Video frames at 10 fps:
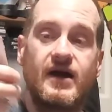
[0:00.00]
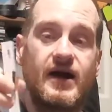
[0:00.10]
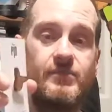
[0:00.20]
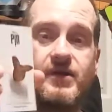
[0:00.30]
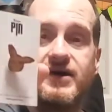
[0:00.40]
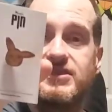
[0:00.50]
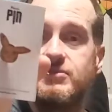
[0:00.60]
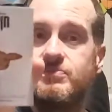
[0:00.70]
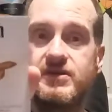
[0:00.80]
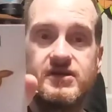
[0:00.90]
I'm not
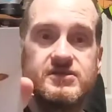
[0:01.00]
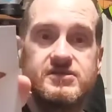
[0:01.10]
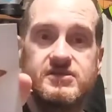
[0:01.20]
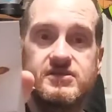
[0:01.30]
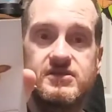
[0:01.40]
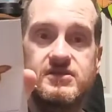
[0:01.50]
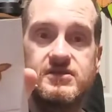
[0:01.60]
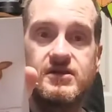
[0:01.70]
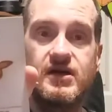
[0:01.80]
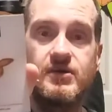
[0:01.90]
the biggest
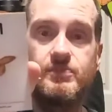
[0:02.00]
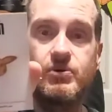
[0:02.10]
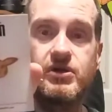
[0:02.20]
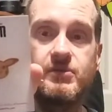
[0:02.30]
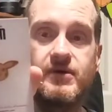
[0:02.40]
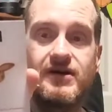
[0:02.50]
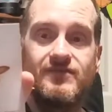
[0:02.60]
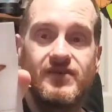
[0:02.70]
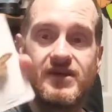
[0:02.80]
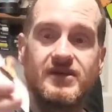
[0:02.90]
um,
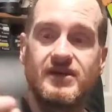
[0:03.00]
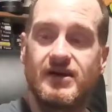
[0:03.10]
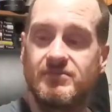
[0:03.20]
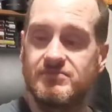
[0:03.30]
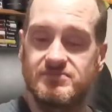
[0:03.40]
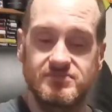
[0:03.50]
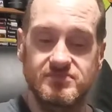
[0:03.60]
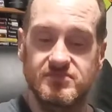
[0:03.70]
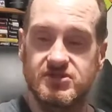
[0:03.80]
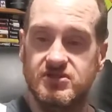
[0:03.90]
Pokemon fan, um,
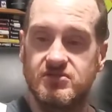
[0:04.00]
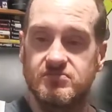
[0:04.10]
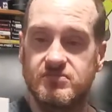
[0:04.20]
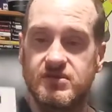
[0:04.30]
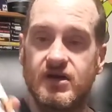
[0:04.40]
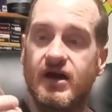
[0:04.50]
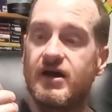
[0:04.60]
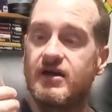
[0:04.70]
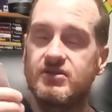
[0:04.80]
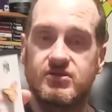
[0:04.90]
so
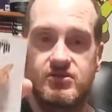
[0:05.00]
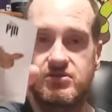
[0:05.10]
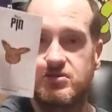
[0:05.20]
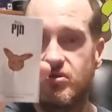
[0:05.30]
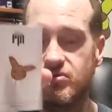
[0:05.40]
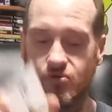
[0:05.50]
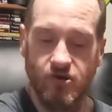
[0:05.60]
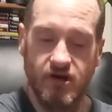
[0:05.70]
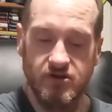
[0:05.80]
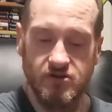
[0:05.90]
I don't know
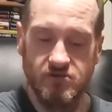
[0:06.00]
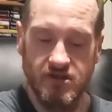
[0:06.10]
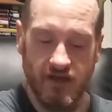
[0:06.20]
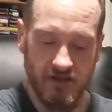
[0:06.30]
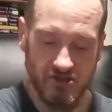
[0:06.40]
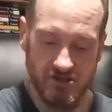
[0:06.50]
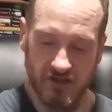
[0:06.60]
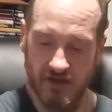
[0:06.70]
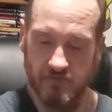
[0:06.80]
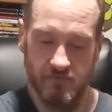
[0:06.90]
what I'll do with that just
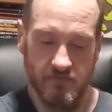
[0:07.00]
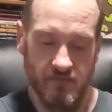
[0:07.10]
yet.